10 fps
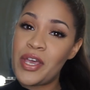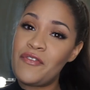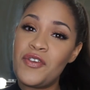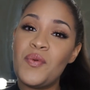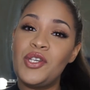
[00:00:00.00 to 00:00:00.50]

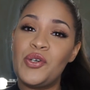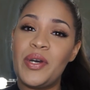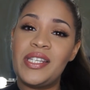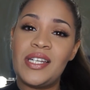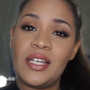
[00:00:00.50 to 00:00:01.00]
If you
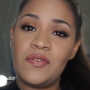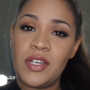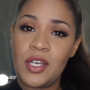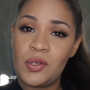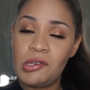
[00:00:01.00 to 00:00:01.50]
enjoyed today's
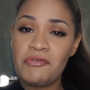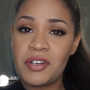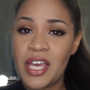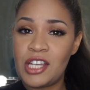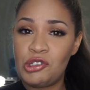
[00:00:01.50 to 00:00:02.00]
video, don't
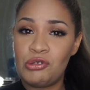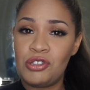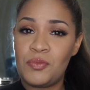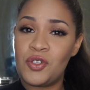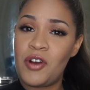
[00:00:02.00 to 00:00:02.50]
forget to
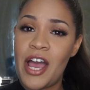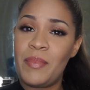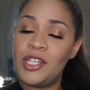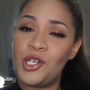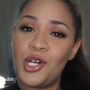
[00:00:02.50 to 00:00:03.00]
subscribe
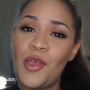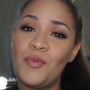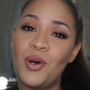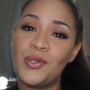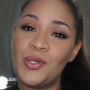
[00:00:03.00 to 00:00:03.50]
and turn on the
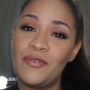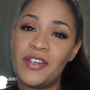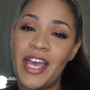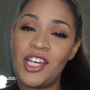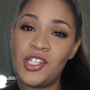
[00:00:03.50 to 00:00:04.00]
post
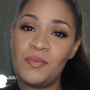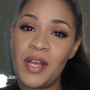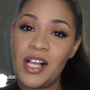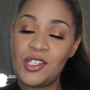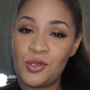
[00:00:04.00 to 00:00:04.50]
notification
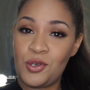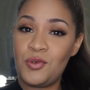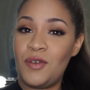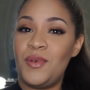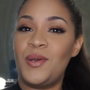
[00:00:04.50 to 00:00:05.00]
bell so you
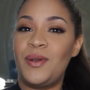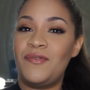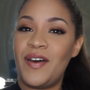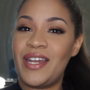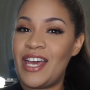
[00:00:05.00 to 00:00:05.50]
can be
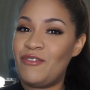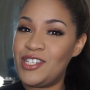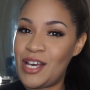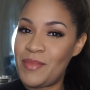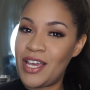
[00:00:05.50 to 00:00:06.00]
notified every
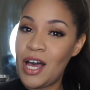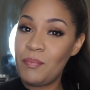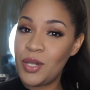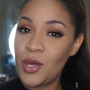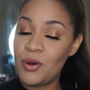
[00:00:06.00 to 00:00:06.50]
time I
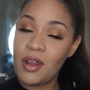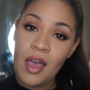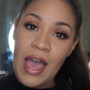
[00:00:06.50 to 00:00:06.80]
upload.